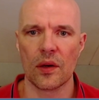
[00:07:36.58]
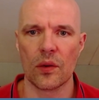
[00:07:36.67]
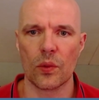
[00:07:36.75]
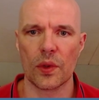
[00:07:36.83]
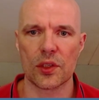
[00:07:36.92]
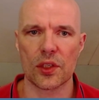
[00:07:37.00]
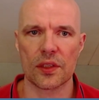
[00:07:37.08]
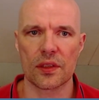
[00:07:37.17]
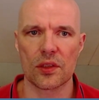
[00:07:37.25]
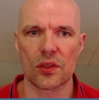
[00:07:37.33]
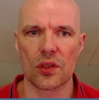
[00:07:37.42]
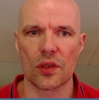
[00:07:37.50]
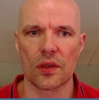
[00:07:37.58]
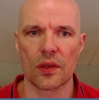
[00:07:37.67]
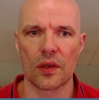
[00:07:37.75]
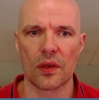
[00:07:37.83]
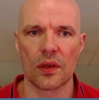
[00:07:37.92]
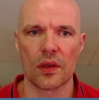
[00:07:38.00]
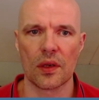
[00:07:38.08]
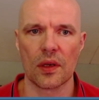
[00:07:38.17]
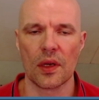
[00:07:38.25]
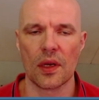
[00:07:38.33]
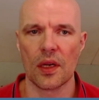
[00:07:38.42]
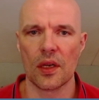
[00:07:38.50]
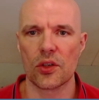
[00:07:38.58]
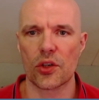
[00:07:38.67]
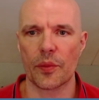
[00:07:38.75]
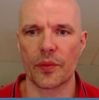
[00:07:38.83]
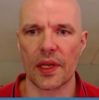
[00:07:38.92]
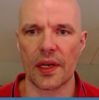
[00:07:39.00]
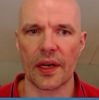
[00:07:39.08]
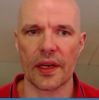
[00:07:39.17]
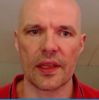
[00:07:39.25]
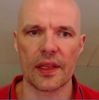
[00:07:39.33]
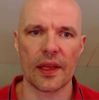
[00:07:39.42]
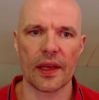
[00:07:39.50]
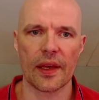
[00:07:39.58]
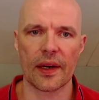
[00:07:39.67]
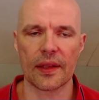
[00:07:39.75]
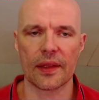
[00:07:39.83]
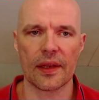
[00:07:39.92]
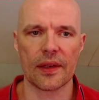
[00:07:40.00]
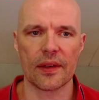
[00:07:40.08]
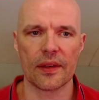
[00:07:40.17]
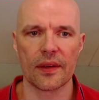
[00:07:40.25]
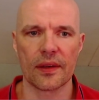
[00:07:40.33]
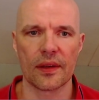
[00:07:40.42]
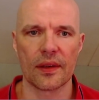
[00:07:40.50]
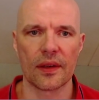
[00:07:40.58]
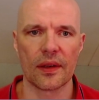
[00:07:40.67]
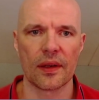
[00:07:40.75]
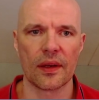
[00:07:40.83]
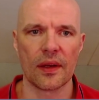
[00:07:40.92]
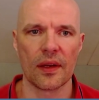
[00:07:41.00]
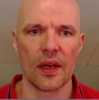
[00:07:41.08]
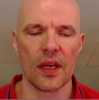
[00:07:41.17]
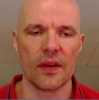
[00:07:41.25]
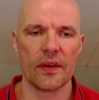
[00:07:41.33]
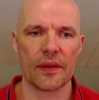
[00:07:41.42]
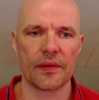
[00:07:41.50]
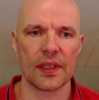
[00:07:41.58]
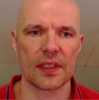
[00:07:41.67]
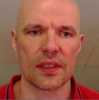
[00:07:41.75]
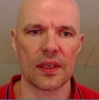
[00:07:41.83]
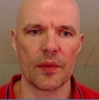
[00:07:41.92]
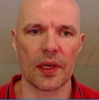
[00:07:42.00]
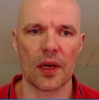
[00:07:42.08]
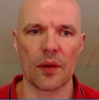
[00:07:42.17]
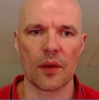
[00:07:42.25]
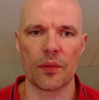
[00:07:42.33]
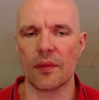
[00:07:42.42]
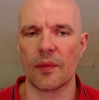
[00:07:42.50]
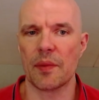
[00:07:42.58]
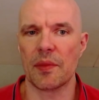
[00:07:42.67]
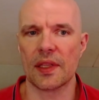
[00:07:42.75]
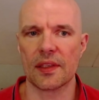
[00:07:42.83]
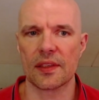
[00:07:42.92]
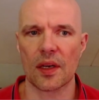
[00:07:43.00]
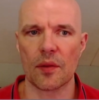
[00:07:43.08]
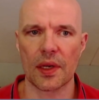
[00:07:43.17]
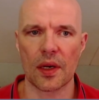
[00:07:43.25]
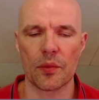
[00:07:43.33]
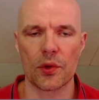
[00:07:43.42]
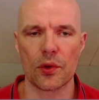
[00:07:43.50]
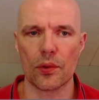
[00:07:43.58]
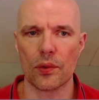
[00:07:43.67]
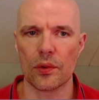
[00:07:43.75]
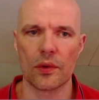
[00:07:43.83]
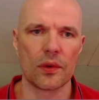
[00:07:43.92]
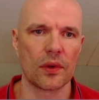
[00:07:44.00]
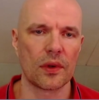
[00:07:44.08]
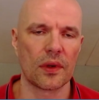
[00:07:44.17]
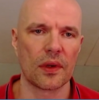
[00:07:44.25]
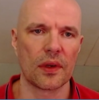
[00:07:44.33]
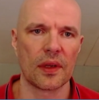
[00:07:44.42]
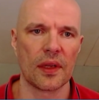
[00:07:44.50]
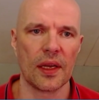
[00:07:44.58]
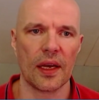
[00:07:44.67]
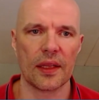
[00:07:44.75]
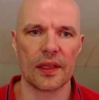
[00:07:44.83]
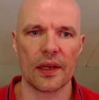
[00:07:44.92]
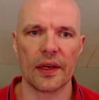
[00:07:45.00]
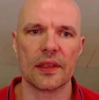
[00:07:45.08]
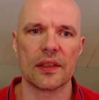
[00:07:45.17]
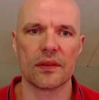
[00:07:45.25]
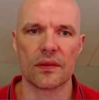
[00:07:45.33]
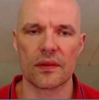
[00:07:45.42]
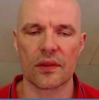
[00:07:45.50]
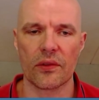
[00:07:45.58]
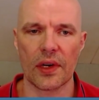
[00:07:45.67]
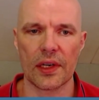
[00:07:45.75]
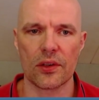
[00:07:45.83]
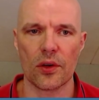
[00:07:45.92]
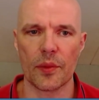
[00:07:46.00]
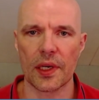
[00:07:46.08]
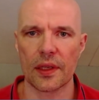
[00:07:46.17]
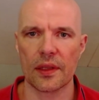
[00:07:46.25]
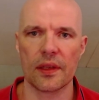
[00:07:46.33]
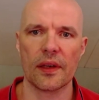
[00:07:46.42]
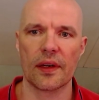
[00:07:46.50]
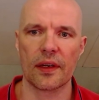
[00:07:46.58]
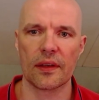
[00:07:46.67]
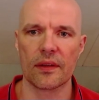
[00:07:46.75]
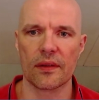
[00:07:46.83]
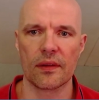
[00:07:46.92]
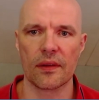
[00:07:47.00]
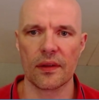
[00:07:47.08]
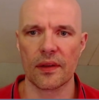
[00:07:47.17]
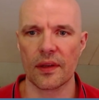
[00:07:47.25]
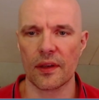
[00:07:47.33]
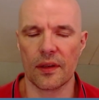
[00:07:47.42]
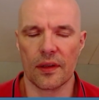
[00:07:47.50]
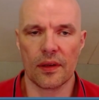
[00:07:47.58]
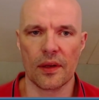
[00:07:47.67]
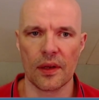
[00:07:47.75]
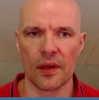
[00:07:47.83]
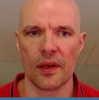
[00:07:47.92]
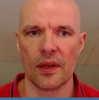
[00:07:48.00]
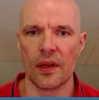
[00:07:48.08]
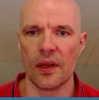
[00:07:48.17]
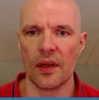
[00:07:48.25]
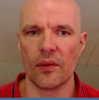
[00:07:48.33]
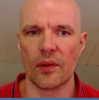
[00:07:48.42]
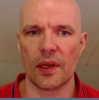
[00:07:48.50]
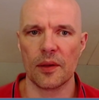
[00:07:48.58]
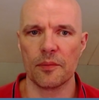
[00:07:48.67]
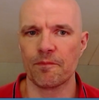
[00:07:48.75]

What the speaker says: We just drop the knight there, and then we have this coming up, maybe this coming up too. And the knight is quite dominant here, and well,